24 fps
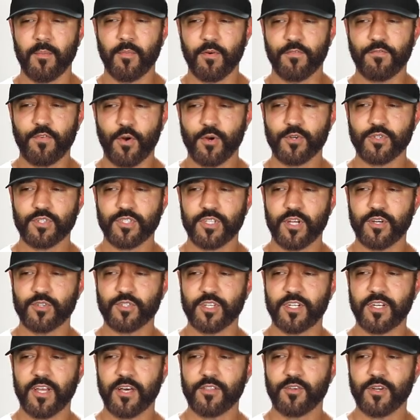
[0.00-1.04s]
But first, there's
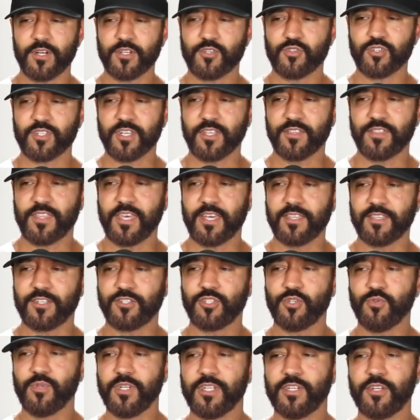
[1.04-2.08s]
another interesting thing
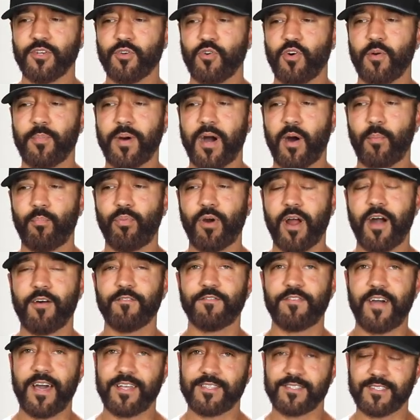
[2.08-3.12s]
that you need to know about brown
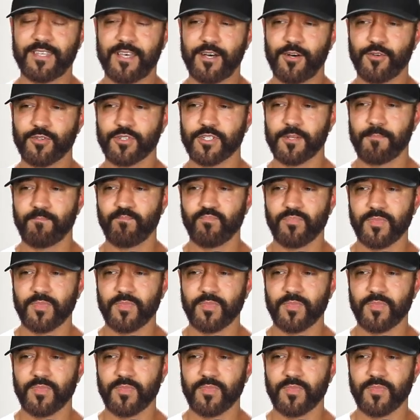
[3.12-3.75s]
fat cells.